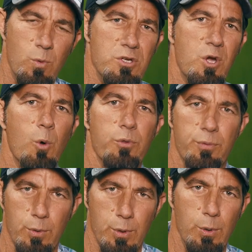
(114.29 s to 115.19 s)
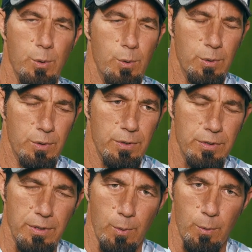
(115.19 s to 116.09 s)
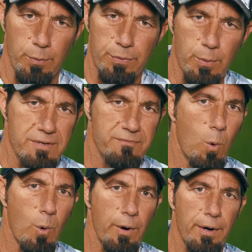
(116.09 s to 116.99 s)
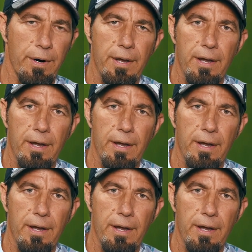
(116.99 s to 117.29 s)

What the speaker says: We'd go through 3-4